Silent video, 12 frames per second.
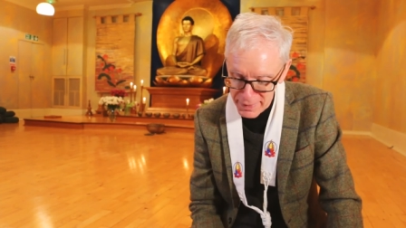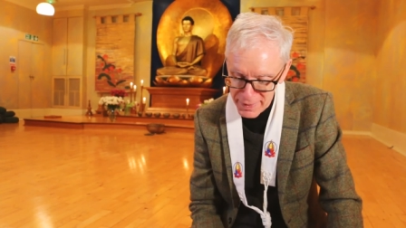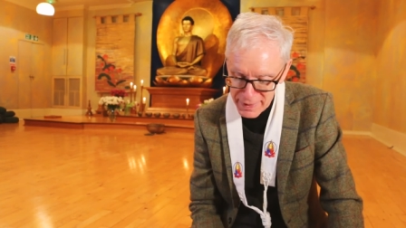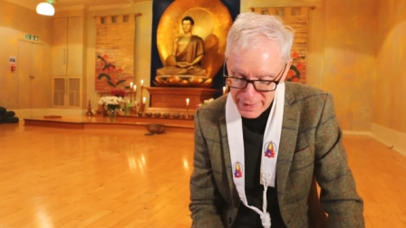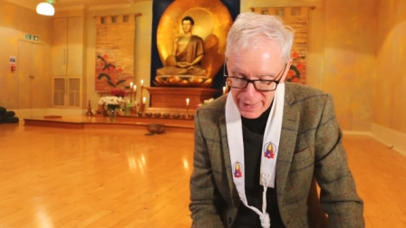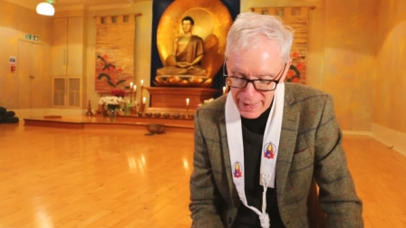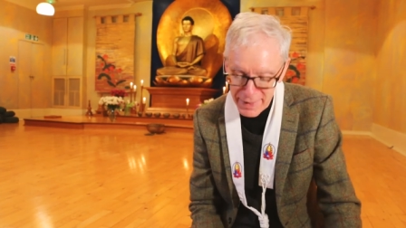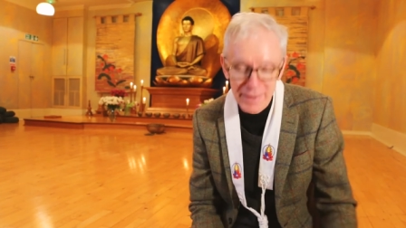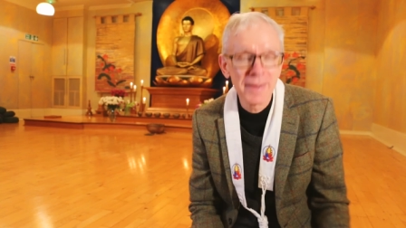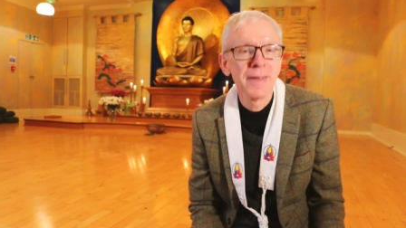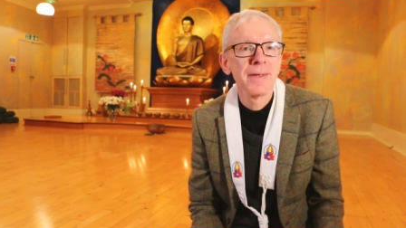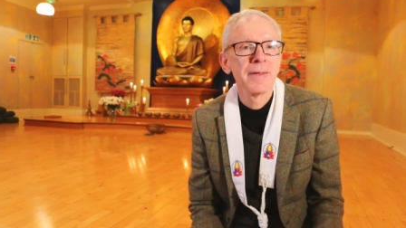
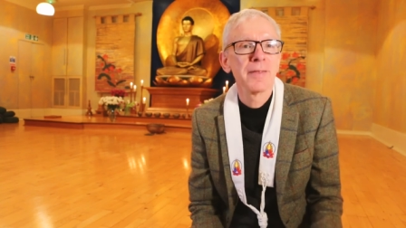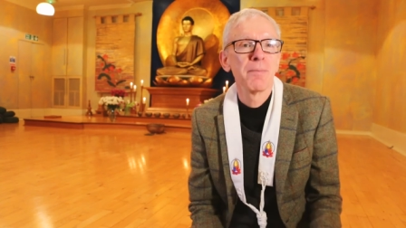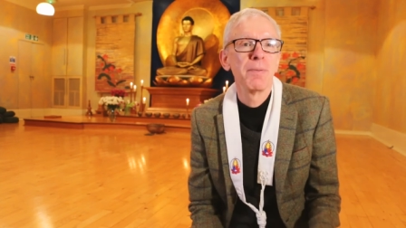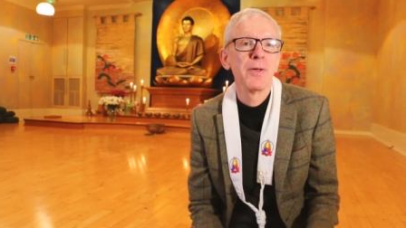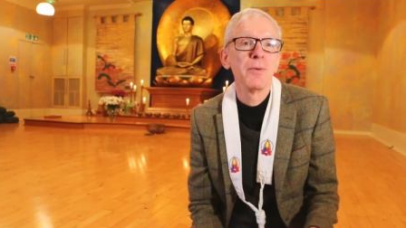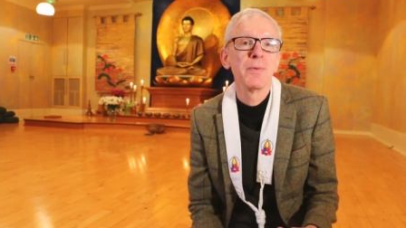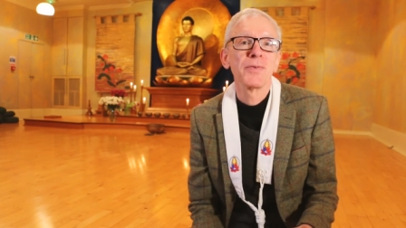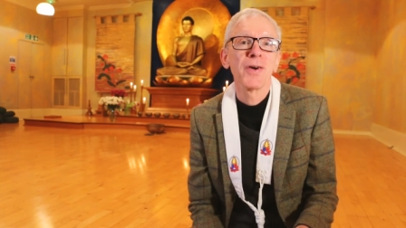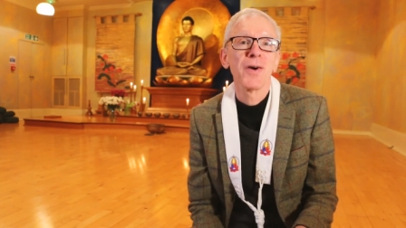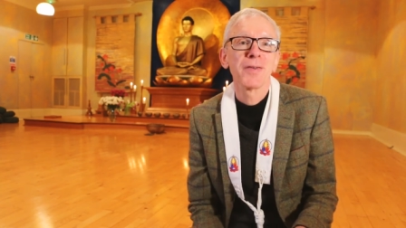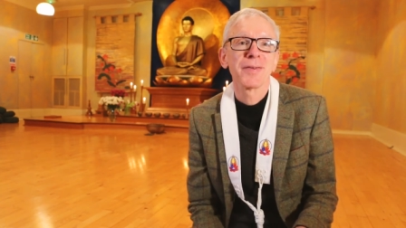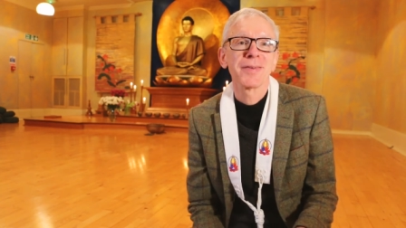scan the bloom of
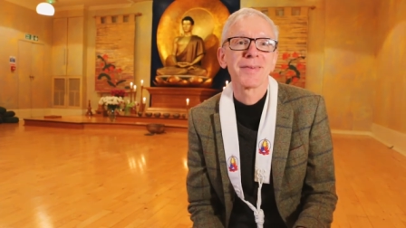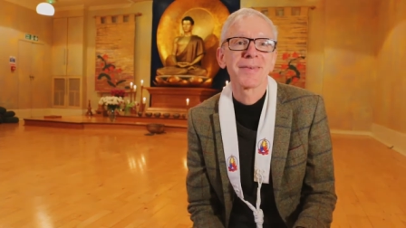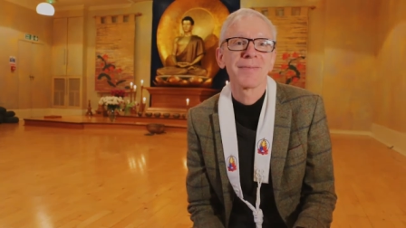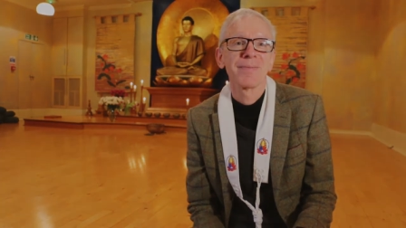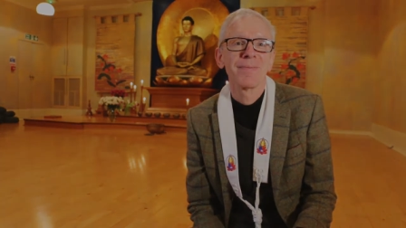dancers.